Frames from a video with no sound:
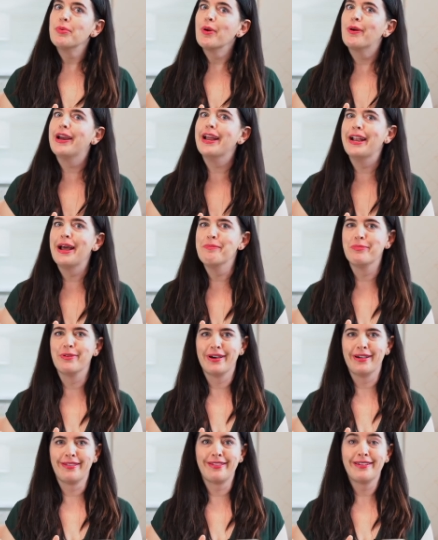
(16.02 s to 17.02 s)
broken up
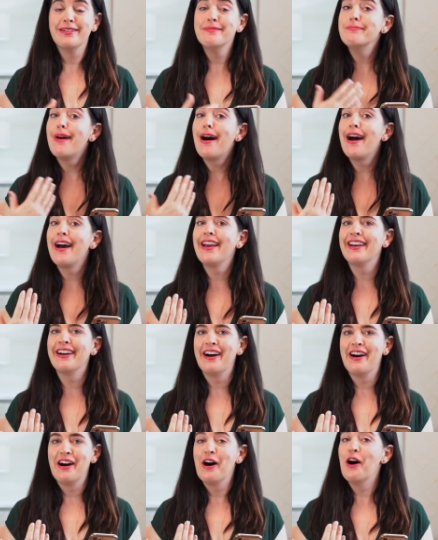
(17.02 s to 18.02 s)
with. And my
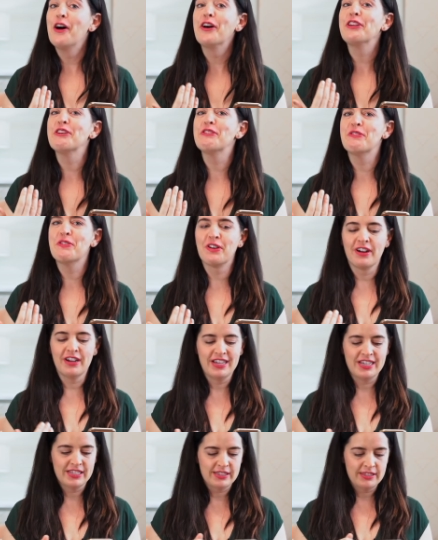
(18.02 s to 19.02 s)
audio aura
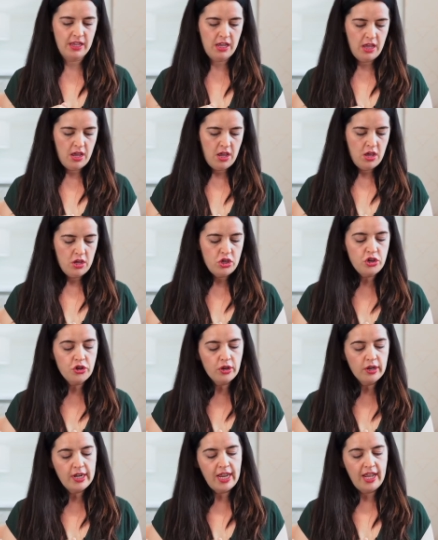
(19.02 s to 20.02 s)
is
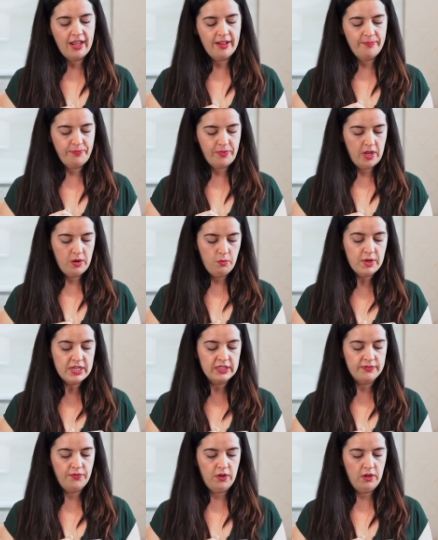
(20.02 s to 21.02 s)
yearning and
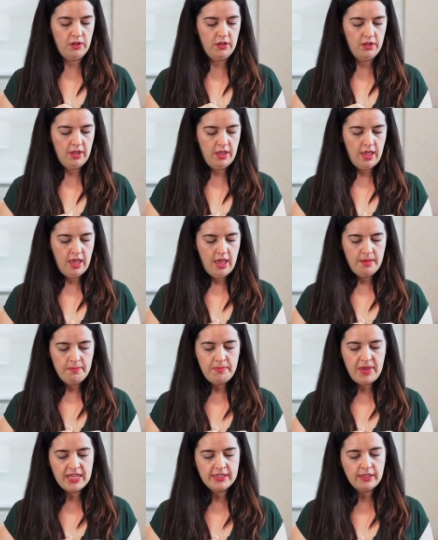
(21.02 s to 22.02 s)
wistful,
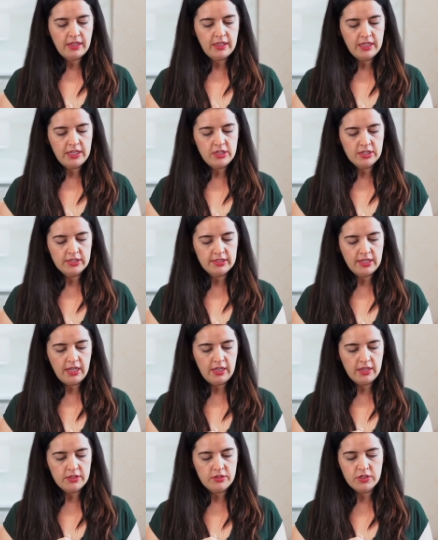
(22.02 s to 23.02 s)
basically just
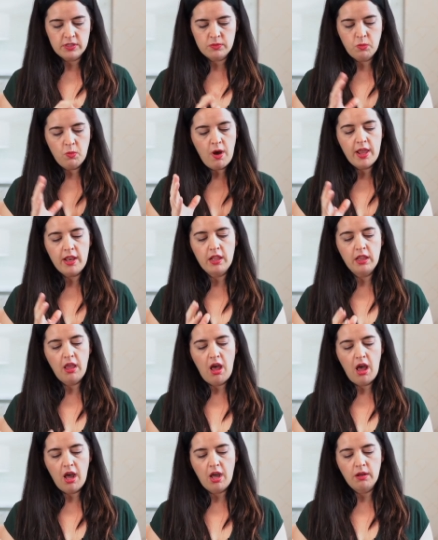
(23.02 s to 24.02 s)
like a just one
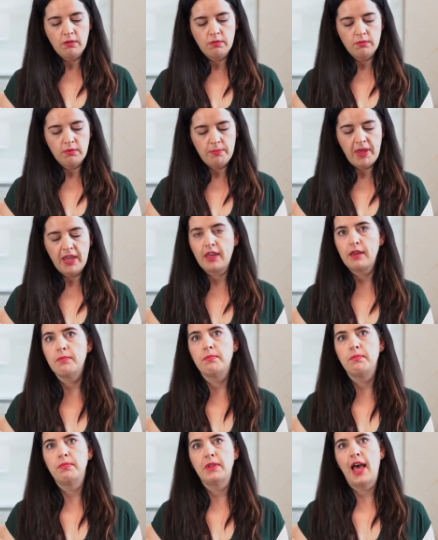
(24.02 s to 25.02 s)
long Rebecca
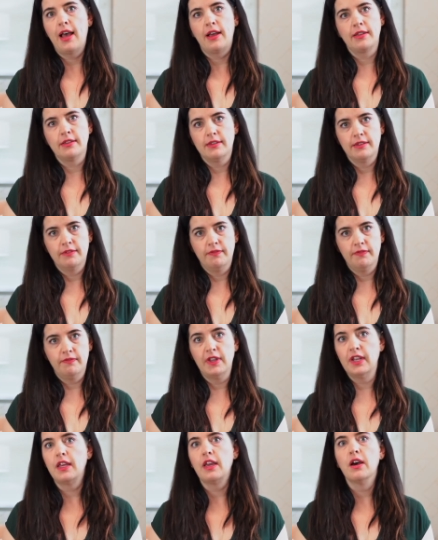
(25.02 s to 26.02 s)
Black
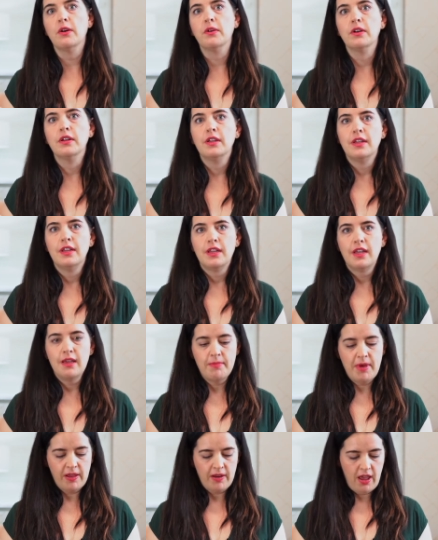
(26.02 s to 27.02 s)
video
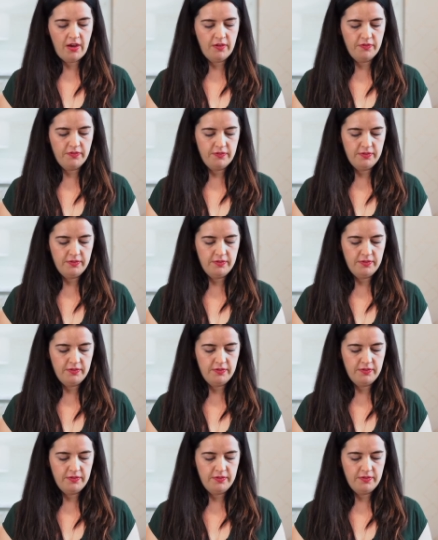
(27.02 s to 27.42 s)
about how